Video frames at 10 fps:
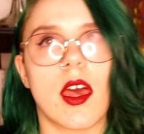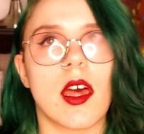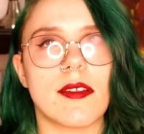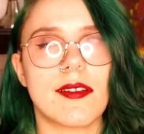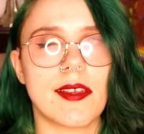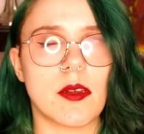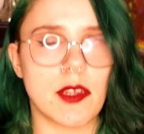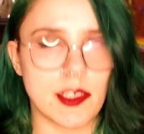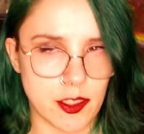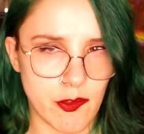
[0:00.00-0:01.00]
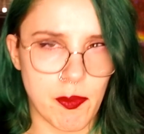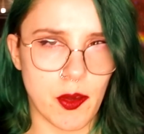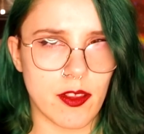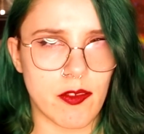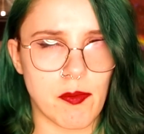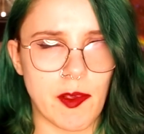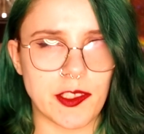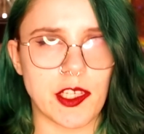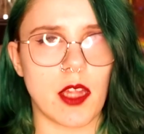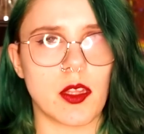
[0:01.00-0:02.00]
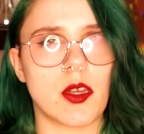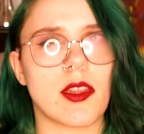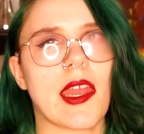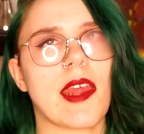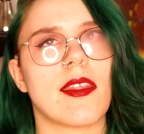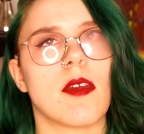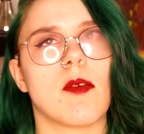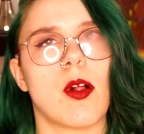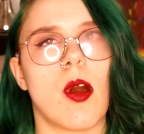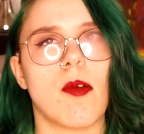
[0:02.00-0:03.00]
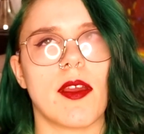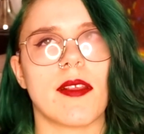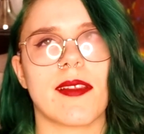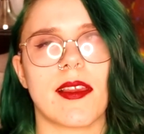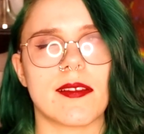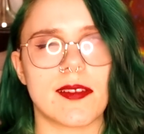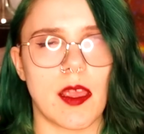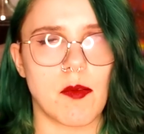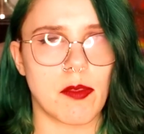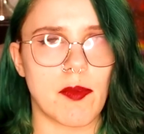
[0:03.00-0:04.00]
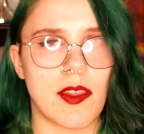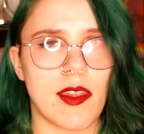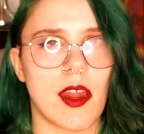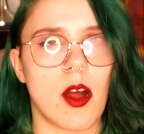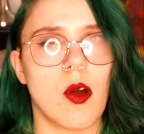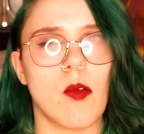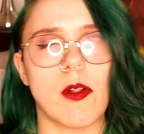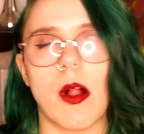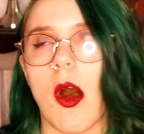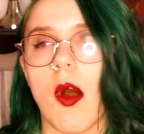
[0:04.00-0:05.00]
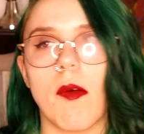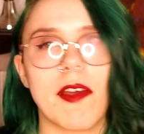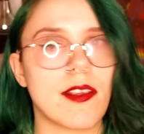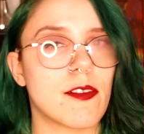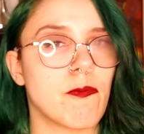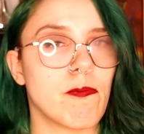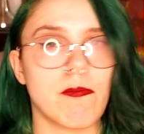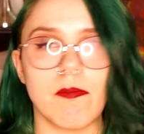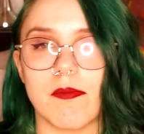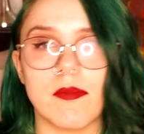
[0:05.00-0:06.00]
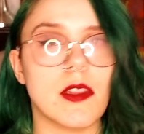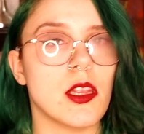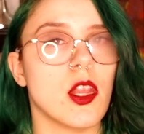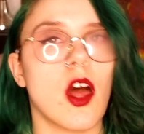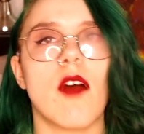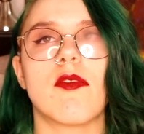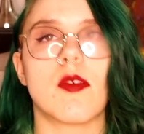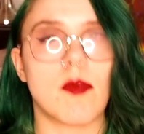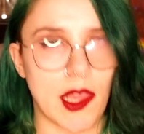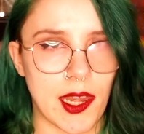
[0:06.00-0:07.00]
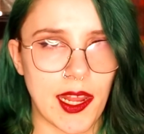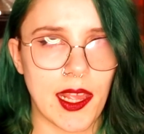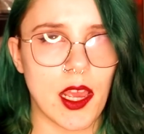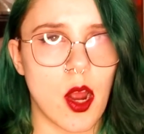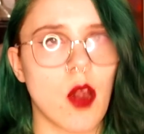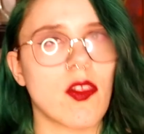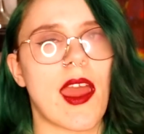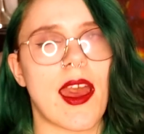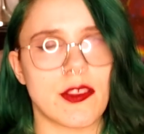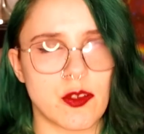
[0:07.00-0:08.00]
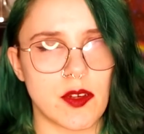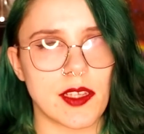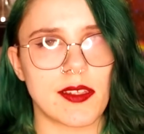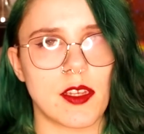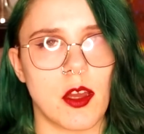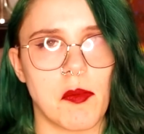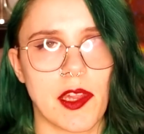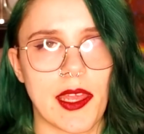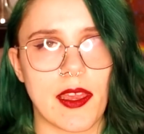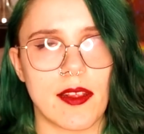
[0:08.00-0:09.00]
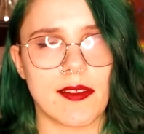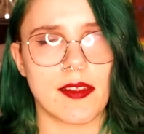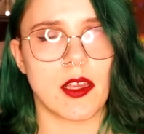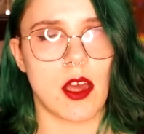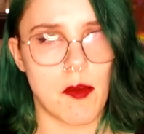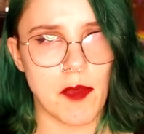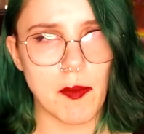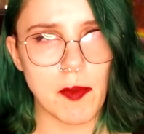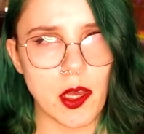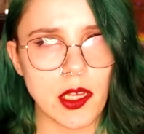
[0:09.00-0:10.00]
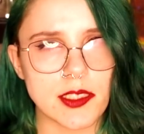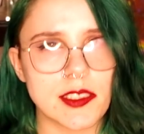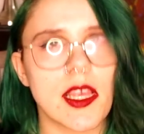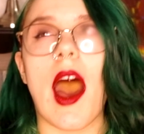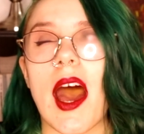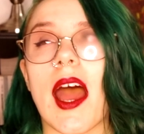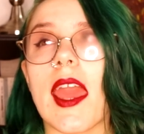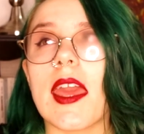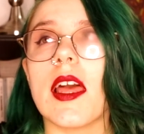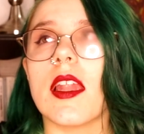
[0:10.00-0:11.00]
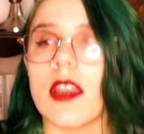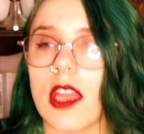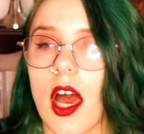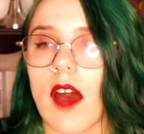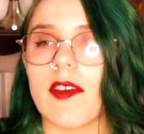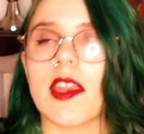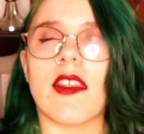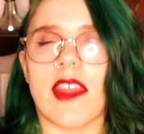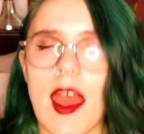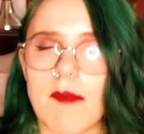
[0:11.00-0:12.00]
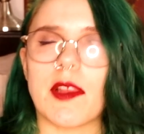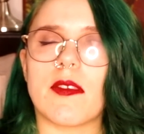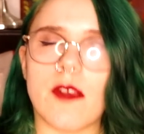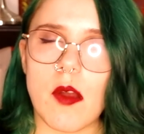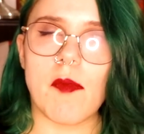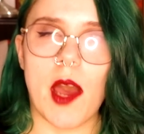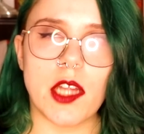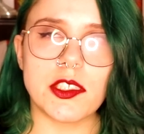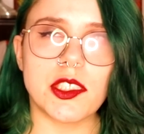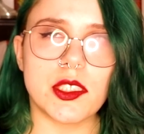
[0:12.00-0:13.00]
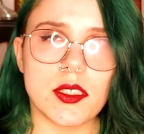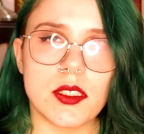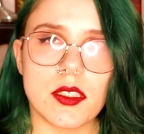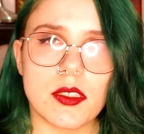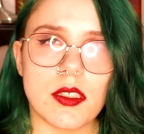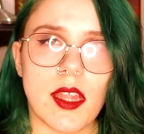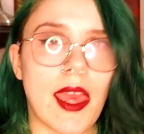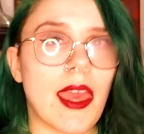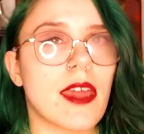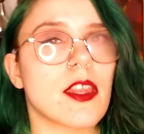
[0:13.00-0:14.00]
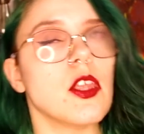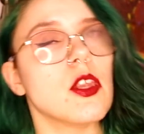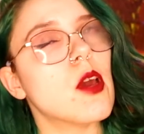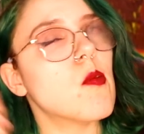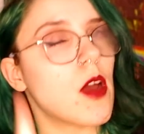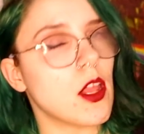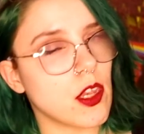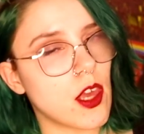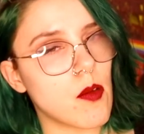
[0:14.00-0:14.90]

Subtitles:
a series of books from my childhood that I think will always, like, stay with me and that I will always love reading are the Asterix and Obelix comic books. I loved them so much. And you know what?